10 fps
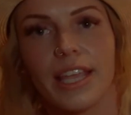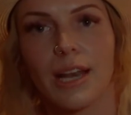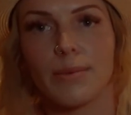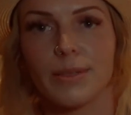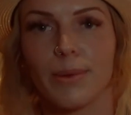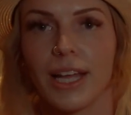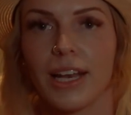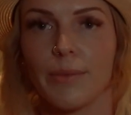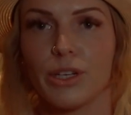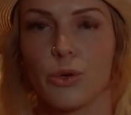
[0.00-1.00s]
the cannabis plant,
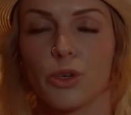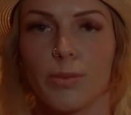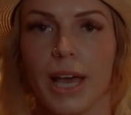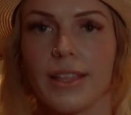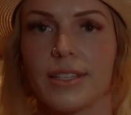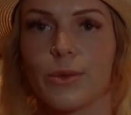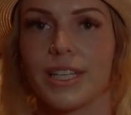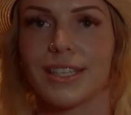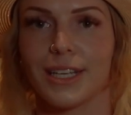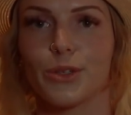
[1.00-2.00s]
like we talked about, there's all
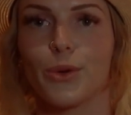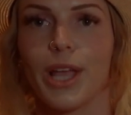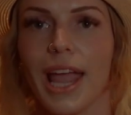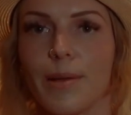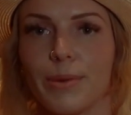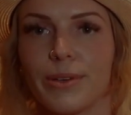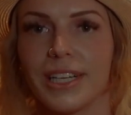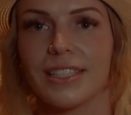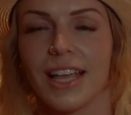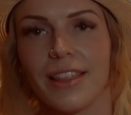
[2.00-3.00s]
these things called
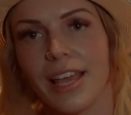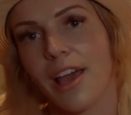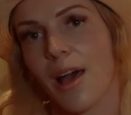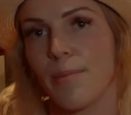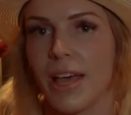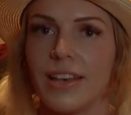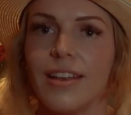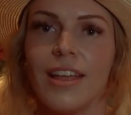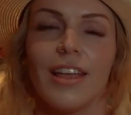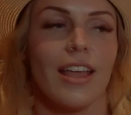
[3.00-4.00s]
cannabinoids, and they come
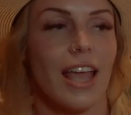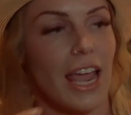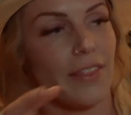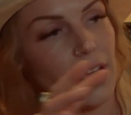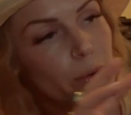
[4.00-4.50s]
in and they